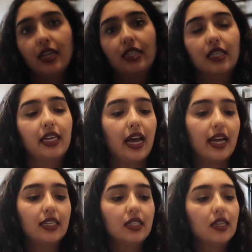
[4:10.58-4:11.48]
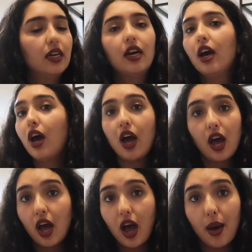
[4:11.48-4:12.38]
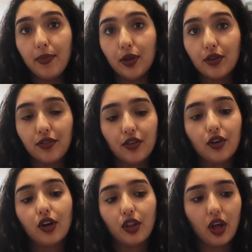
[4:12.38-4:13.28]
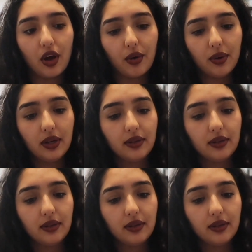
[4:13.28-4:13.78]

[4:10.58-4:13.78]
to get a beautiful glow.